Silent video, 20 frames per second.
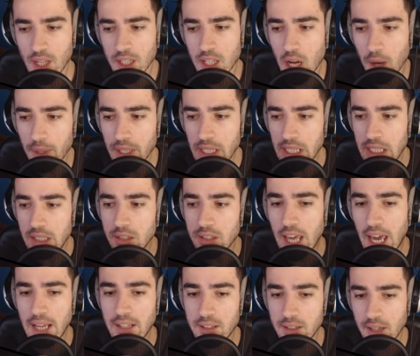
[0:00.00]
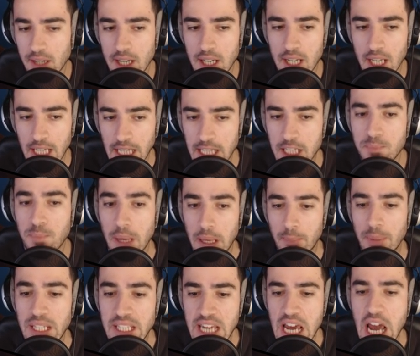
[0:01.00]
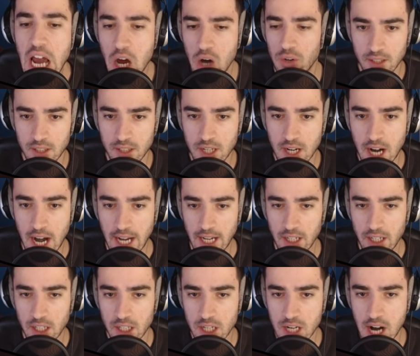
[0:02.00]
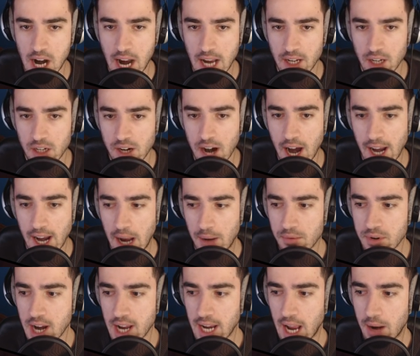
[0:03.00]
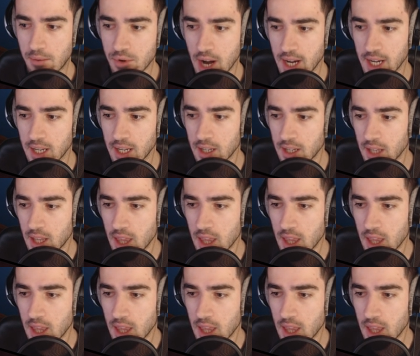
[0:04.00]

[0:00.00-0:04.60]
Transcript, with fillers: Now we need to get his baby down. Alright, alright, alright. I'm ready, I'm ready.